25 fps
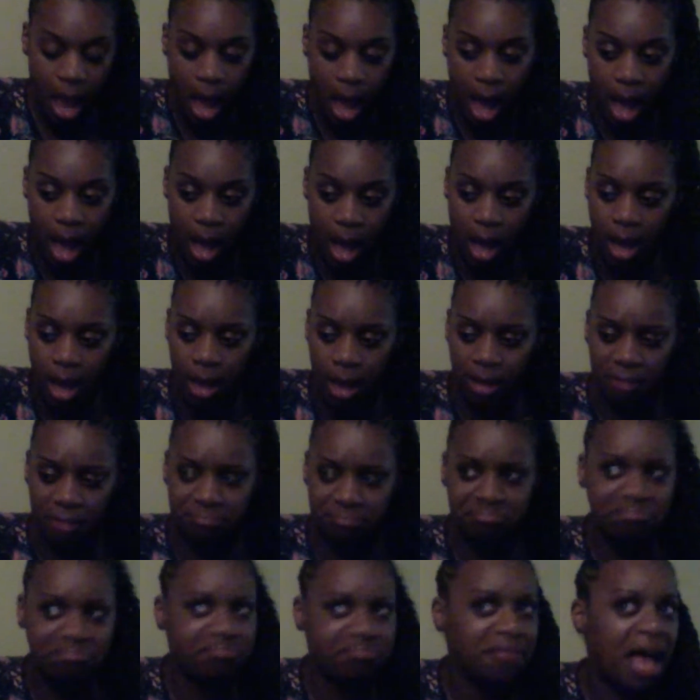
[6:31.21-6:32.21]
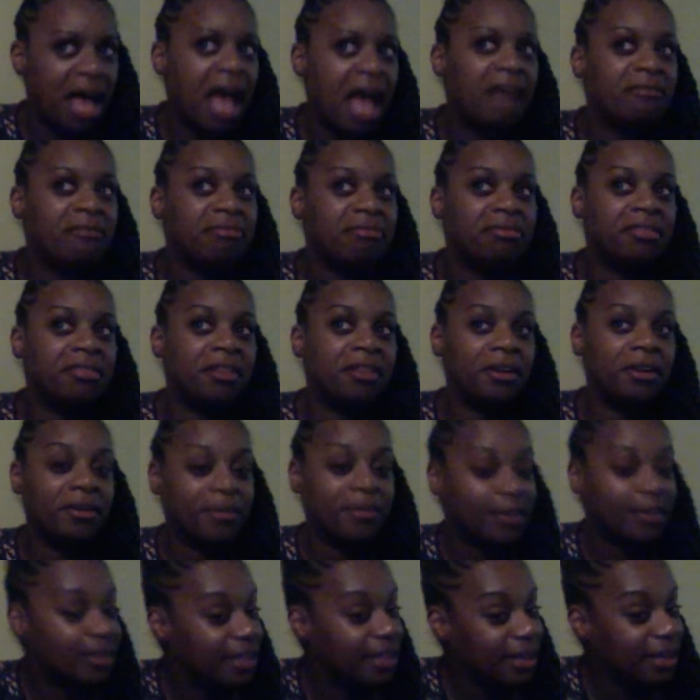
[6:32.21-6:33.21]
Uh, I
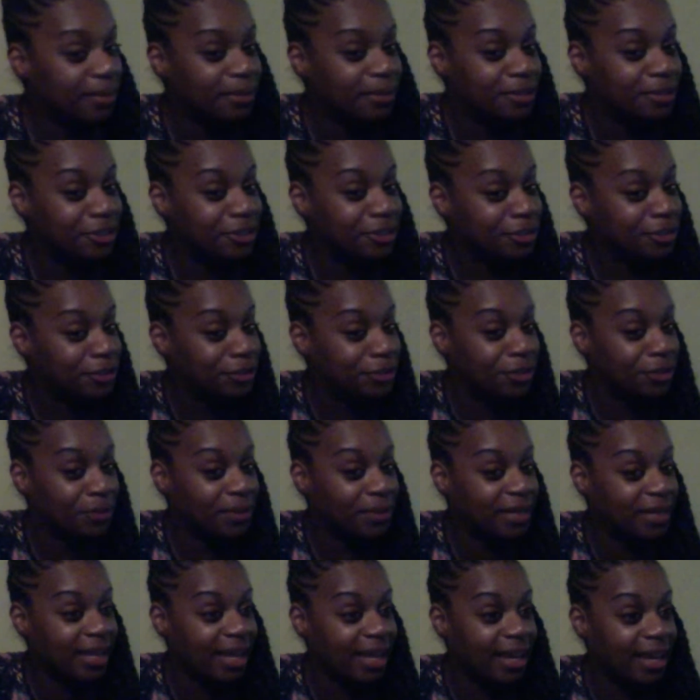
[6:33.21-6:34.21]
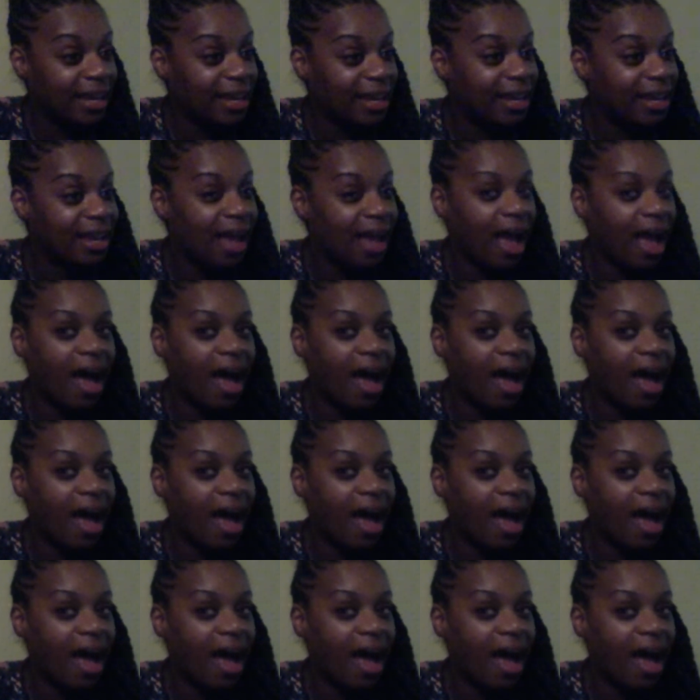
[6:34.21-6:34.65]
literally was just joking.